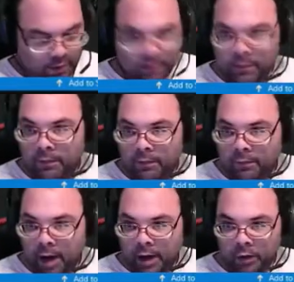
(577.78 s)

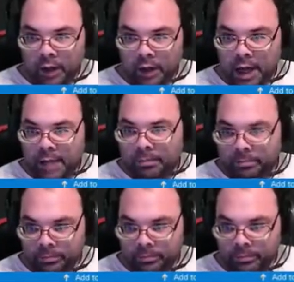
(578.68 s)
file name
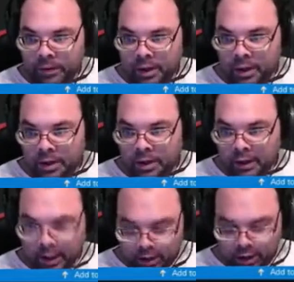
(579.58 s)

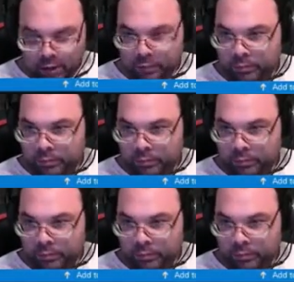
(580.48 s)
like so,